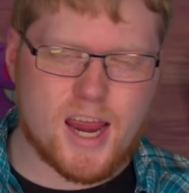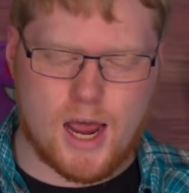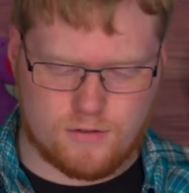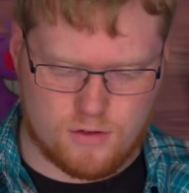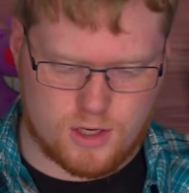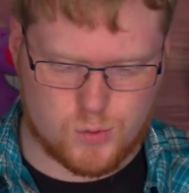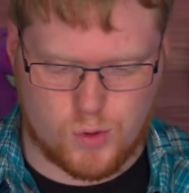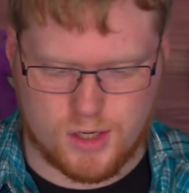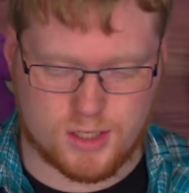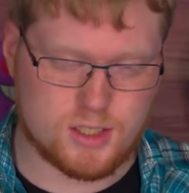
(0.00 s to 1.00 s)
after this
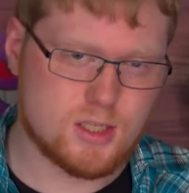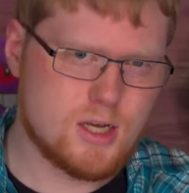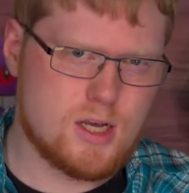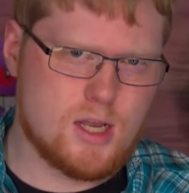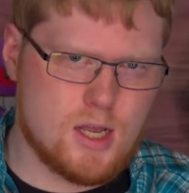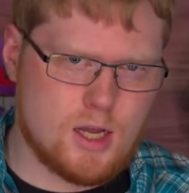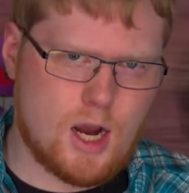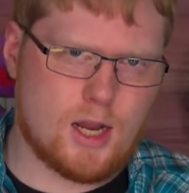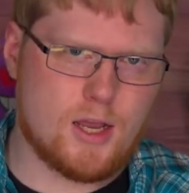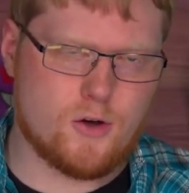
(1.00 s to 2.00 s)
one. It's
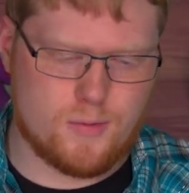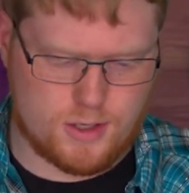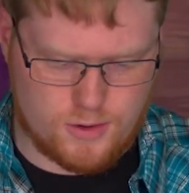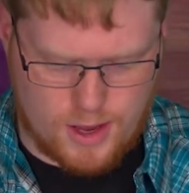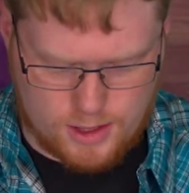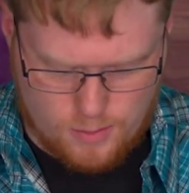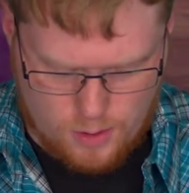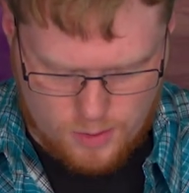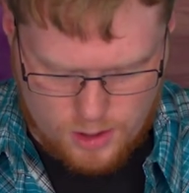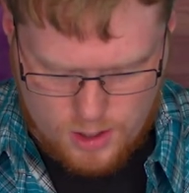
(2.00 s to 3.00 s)
kind of hit or miss with that at the
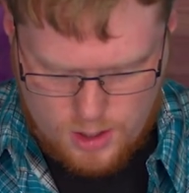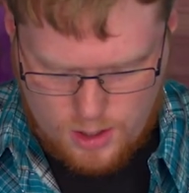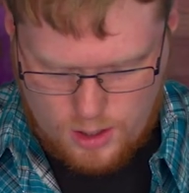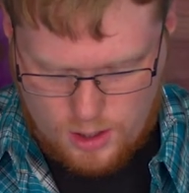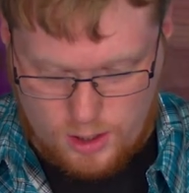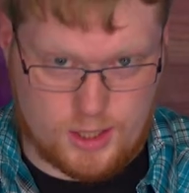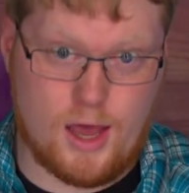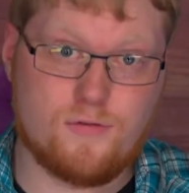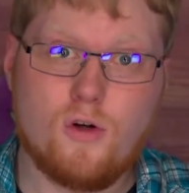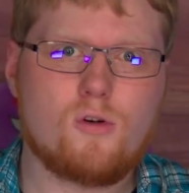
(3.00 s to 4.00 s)
moment, because I
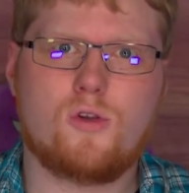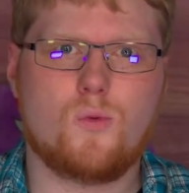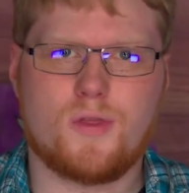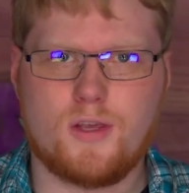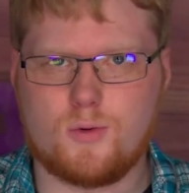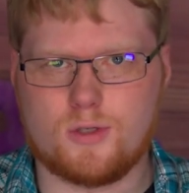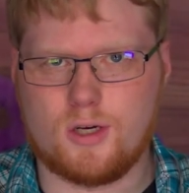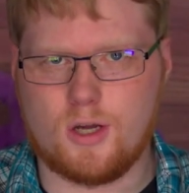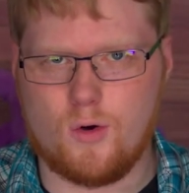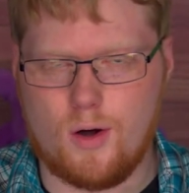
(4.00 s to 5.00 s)
have no clue when this one's going
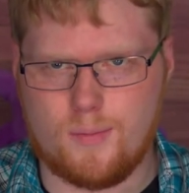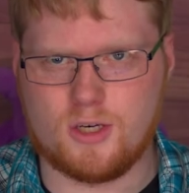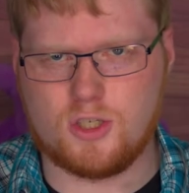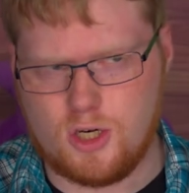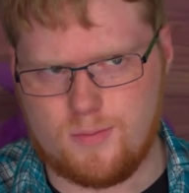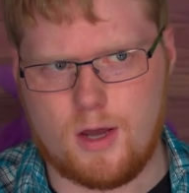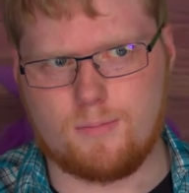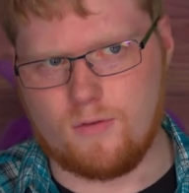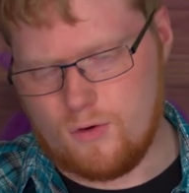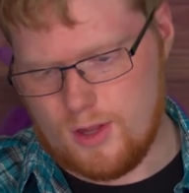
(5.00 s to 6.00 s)
to go up, but it should be up
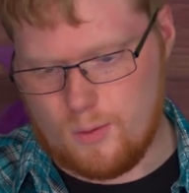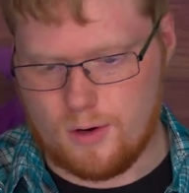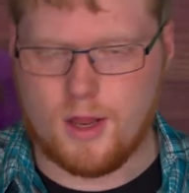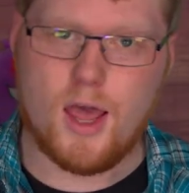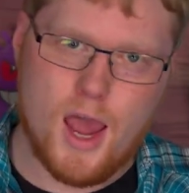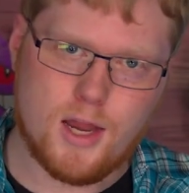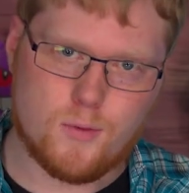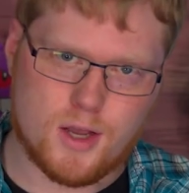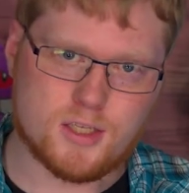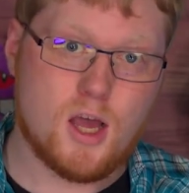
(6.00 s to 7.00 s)
before that one.
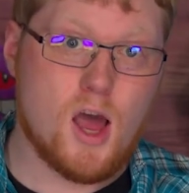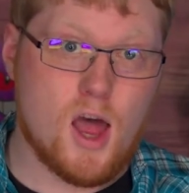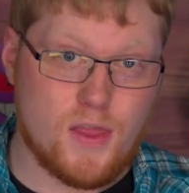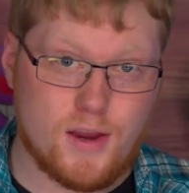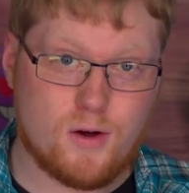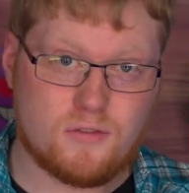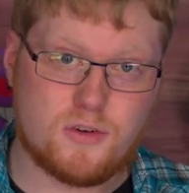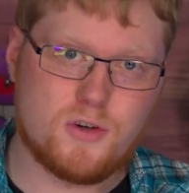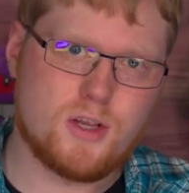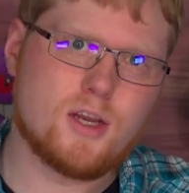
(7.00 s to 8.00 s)
Anyways, thank you all for
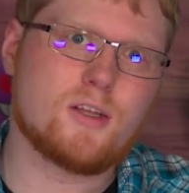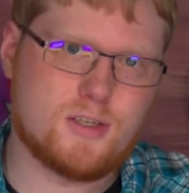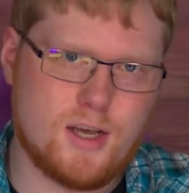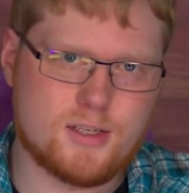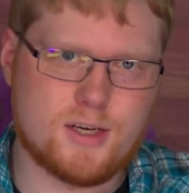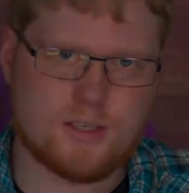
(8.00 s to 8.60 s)
tuning in. I'll see you guys next